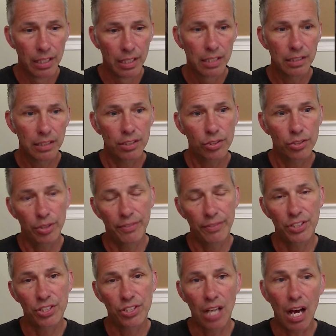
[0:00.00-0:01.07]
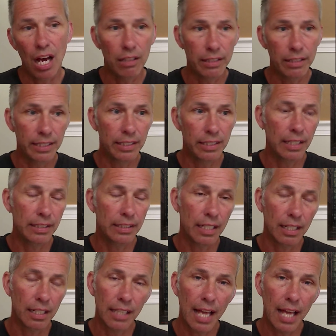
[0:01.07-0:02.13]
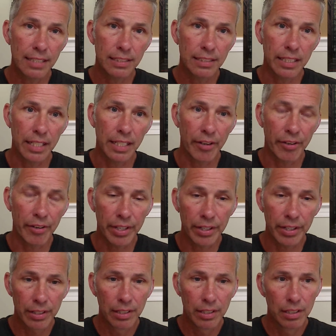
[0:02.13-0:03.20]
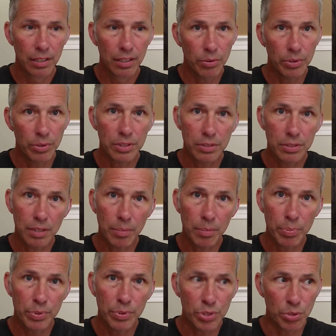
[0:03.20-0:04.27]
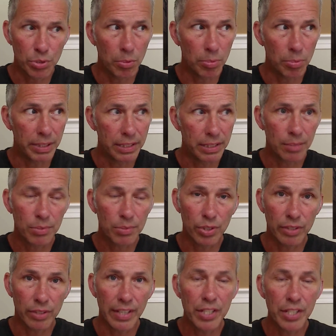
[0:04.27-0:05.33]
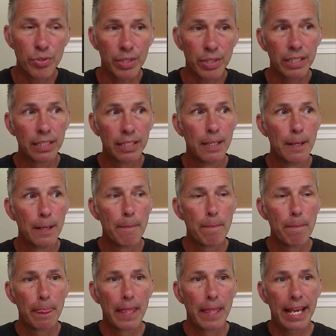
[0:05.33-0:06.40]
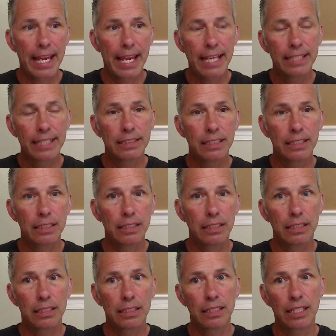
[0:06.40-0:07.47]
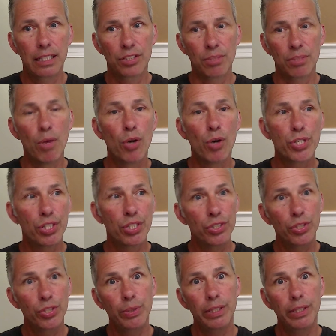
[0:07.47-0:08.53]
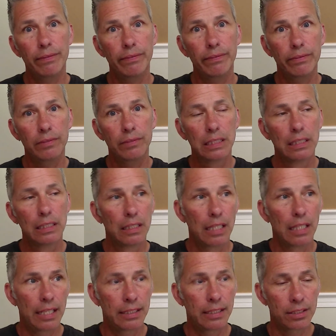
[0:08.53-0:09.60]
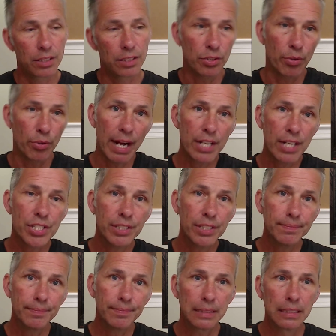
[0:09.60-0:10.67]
There's sort of a solid and then a glassy area with presumably some sort of entry. And there's a motion to it, and there's a direction.